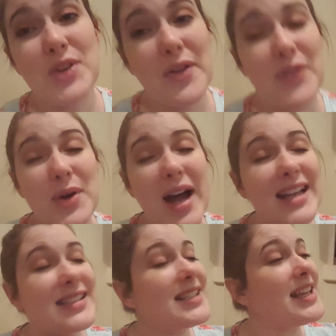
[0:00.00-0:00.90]
So if you
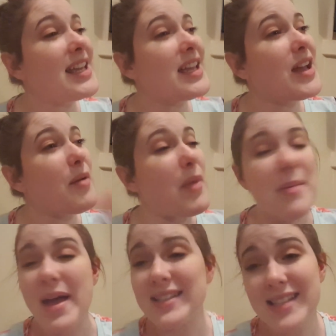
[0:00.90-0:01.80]
guys see my
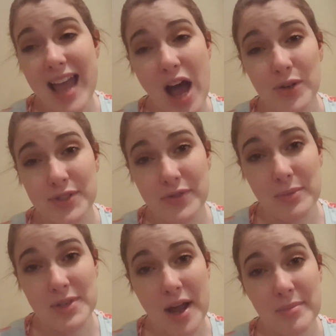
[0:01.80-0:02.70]
messy house
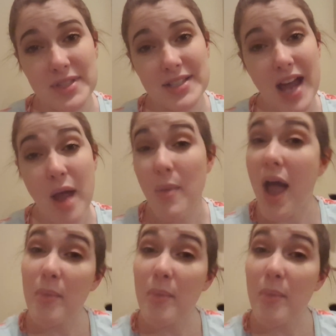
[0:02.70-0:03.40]
from time to time, I